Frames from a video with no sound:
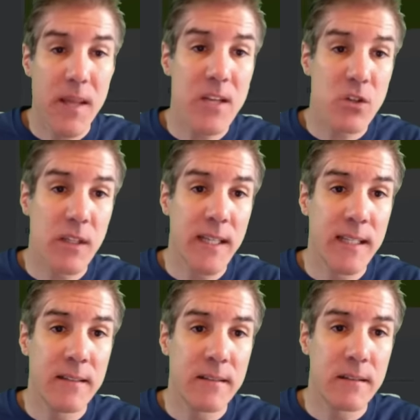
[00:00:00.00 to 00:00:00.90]
each
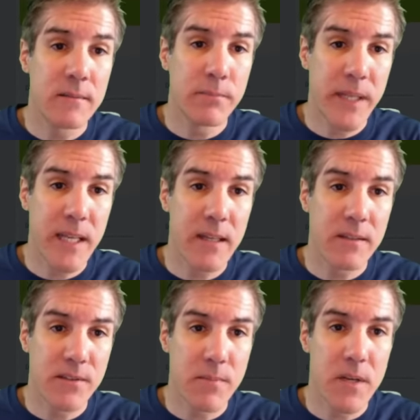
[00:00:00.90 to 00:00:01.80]
lead
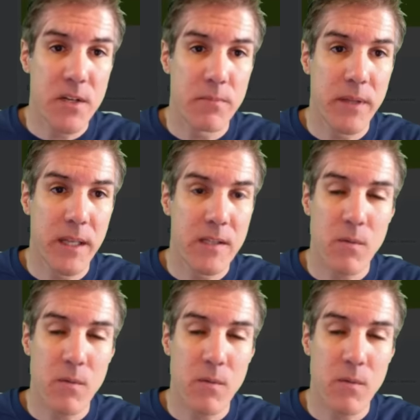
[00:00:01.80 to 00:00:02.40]
submission piece.